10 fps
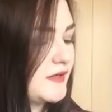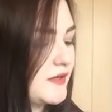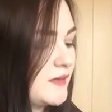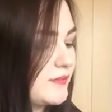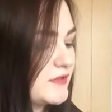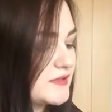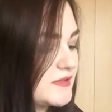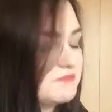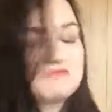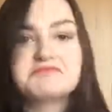I got it in
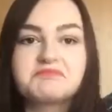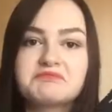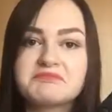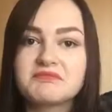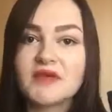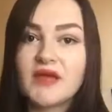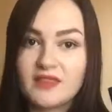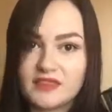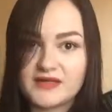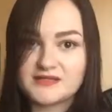porcelain.
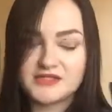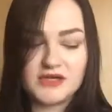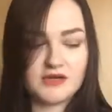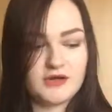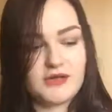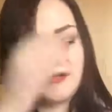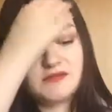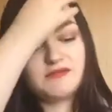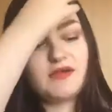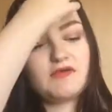That's the shade I got it in.
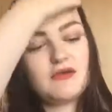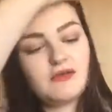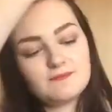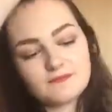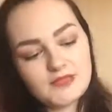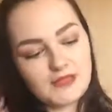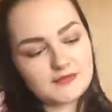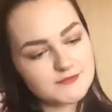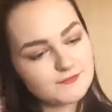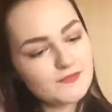It's very
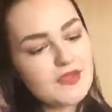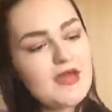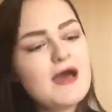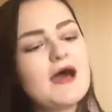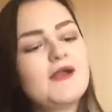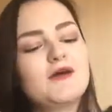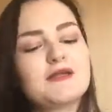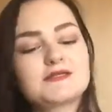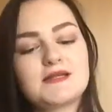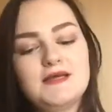light. And
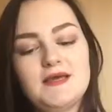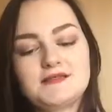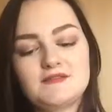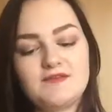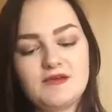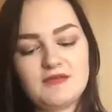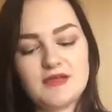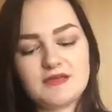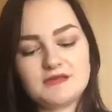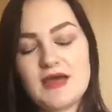honestly, it's a
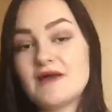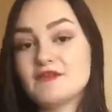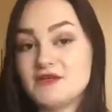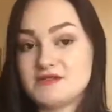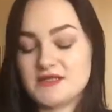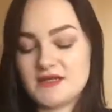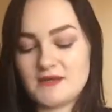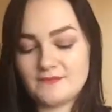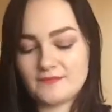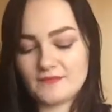very, I haven't used it
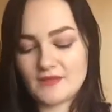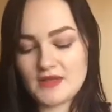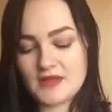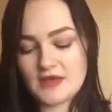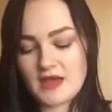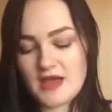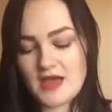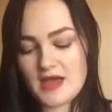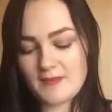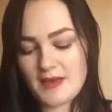yet.
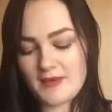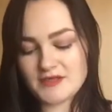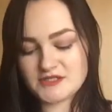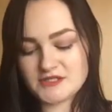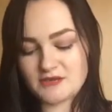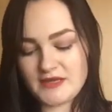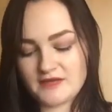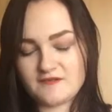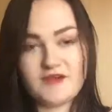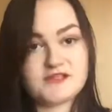I might do like
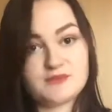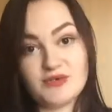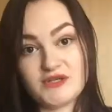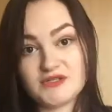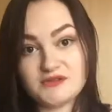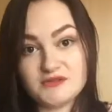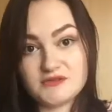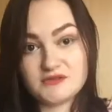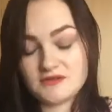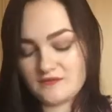a first impression
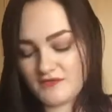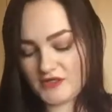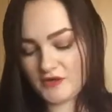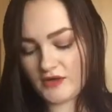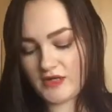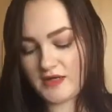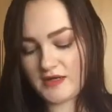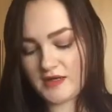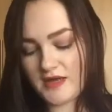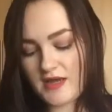video on it.
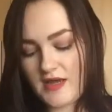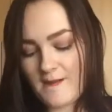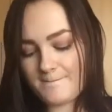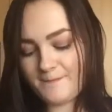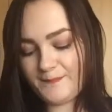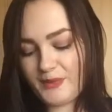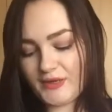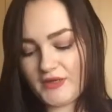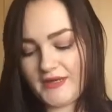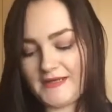
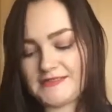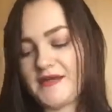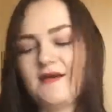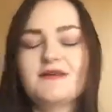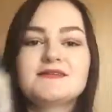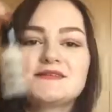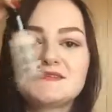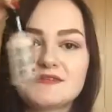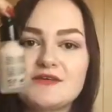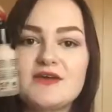But it's
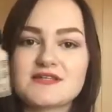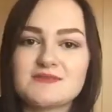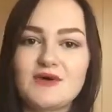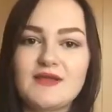seriously small.